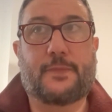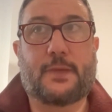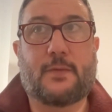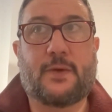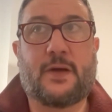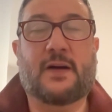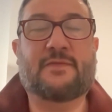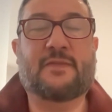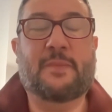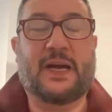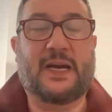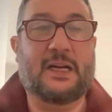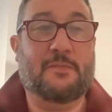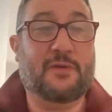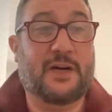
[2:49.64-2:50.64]
we often
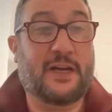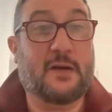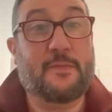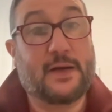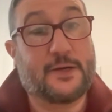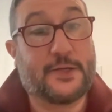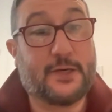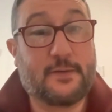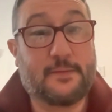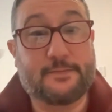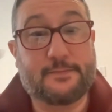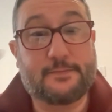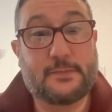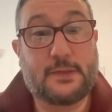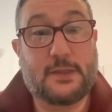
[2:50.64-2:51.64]
paint a prettier picture
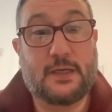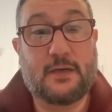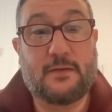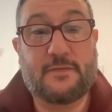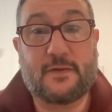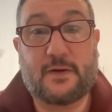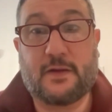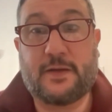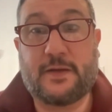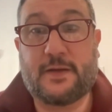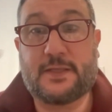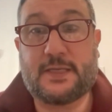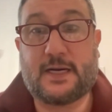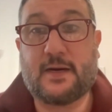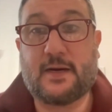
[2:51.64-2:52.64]
of early
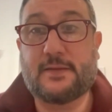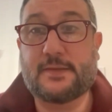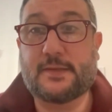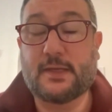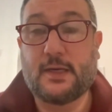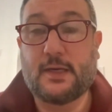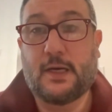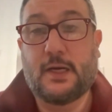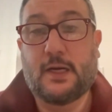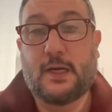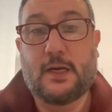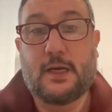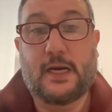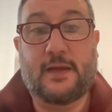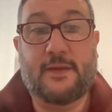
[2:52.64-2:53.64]
Unitarians,
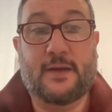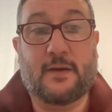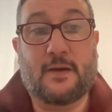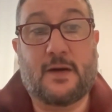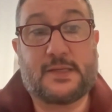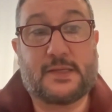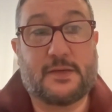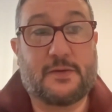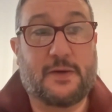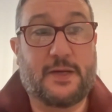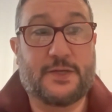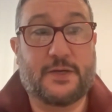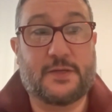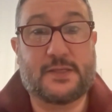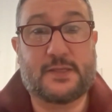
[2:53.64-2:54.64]
and they're also
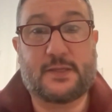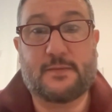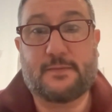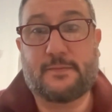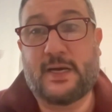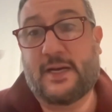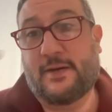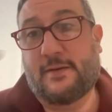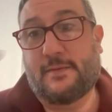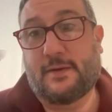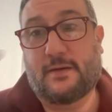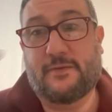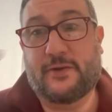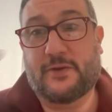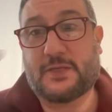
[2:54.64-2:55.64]
creatures, men
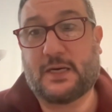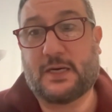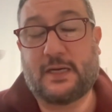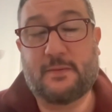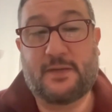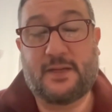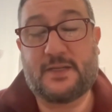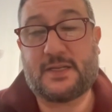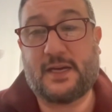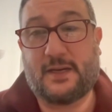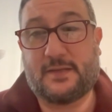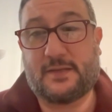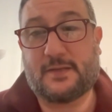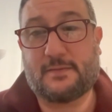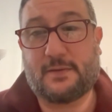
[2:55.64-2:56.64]
of their time, in these
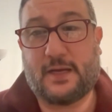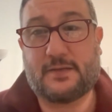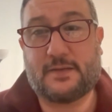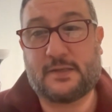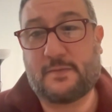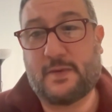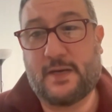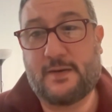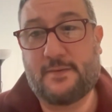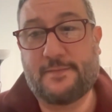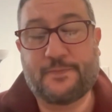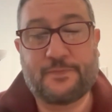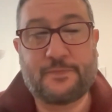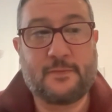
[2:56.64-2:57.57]
cases, men.